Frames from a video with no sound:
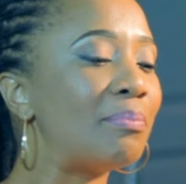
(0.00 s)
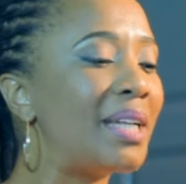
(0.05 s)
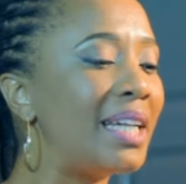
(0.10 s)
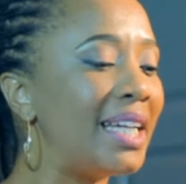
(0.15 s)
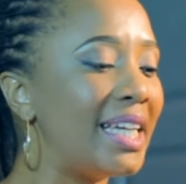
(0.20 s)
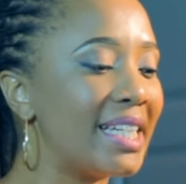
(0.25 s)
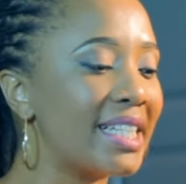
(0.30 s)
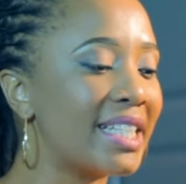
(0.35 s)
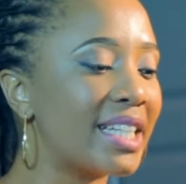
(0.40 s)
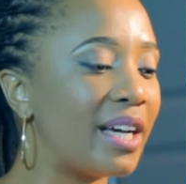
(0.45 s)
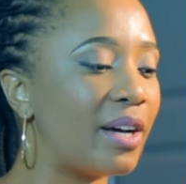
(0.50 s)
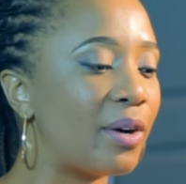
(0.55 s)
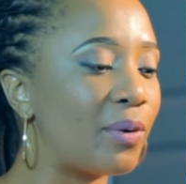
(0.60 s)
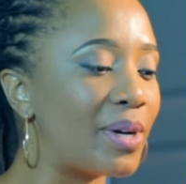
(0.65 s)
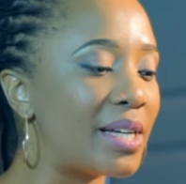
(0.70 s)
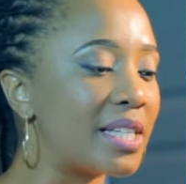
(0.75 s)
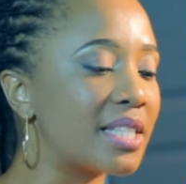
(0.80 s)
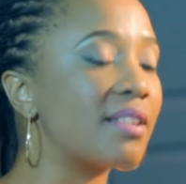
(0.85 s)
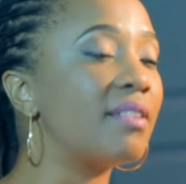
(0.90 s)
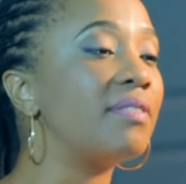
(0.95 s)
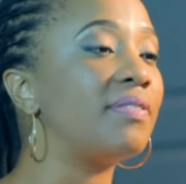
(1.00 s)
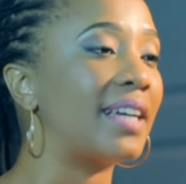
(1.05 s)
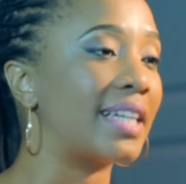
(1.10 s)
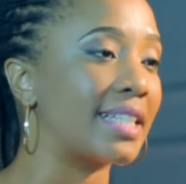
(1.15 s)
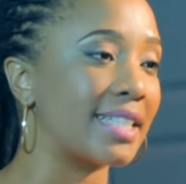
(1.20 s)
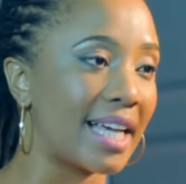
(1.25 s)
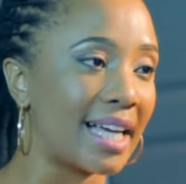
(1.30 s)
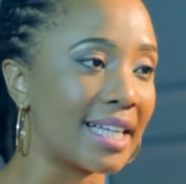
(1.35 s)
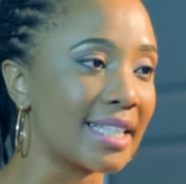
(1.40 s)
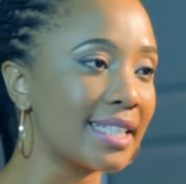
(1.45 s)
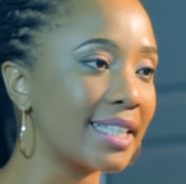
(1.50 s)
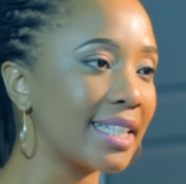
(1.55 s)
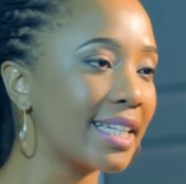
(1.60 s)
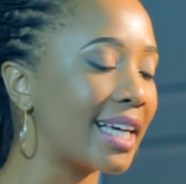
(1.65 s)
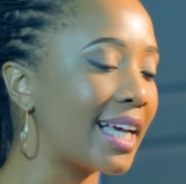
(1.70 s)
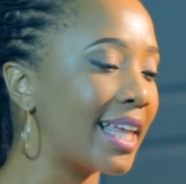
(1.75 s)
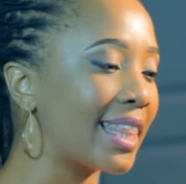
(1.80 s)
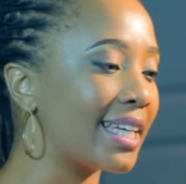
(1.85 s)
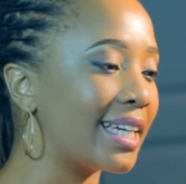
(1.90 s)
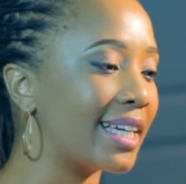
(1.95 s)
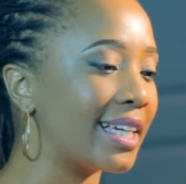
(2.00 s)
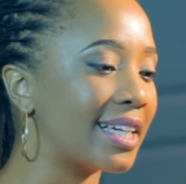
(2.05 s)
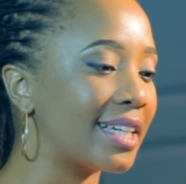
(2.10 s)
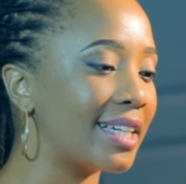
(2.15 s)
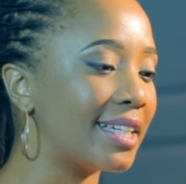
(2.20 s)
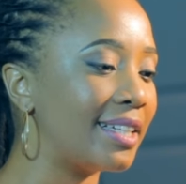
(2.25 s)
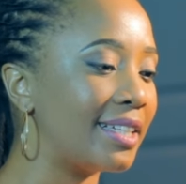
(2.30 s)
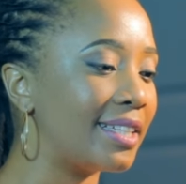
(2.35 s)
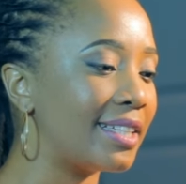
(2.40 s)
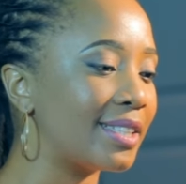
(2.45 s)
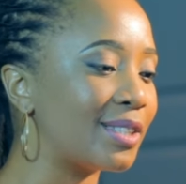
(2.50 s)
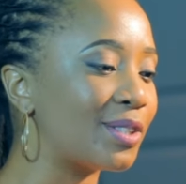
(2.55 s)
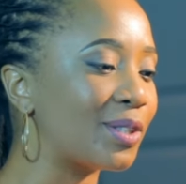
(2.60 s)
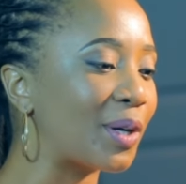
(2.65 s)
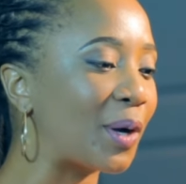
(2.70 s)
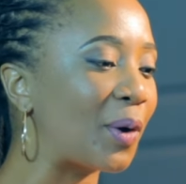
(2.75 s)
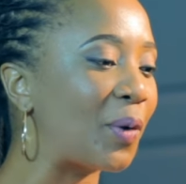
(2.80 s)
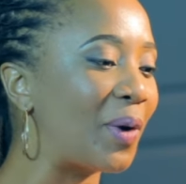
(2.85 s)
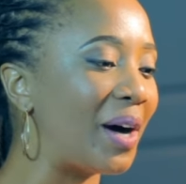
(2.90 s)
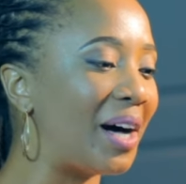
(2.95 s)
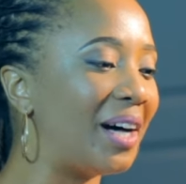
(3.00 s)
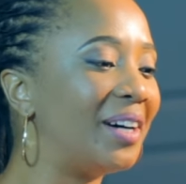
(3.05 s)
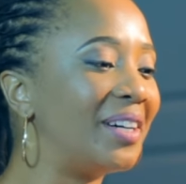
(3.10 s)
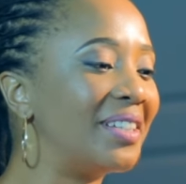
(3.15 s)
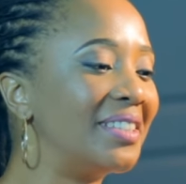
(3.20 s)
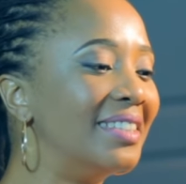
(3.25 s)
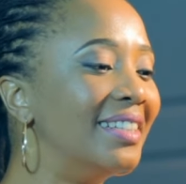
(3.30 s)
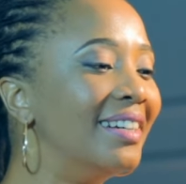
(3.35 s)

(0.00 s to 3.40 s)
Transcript: Malaysia was fantastic. I think it took a while